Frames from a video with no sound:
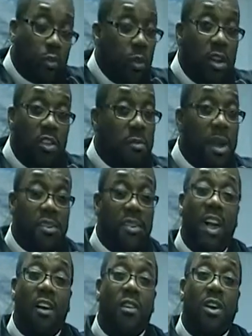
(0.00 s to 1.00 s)
as well as
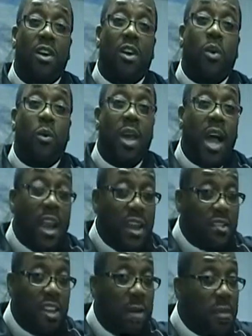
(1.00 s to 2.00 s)
myself, we got to
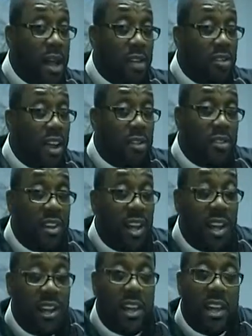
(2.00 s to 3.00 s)
examine ourselves
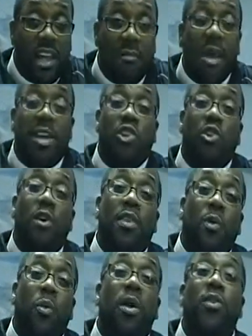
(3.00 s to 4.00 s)
daily and make sure
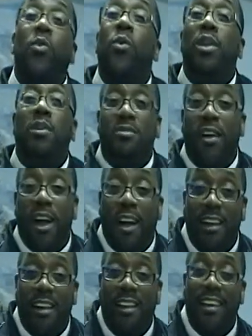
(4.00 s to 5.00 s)
that we're in the will of
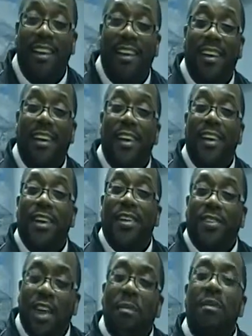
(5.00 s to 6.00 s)
God.
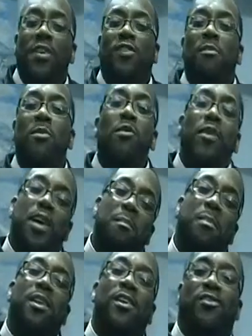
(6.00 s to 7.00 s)
Some of us are moving
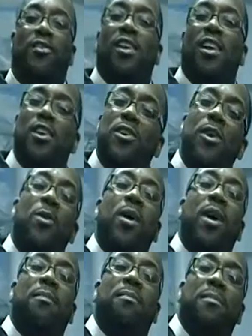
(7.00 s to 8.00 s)
in ministry, and you know
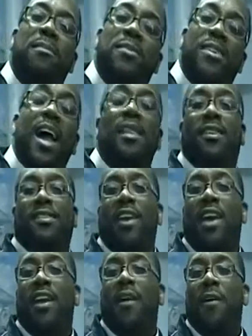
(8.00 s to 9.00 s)
what? Sad to
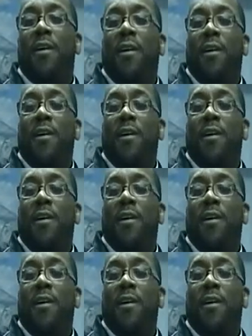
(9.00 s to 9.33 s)
say,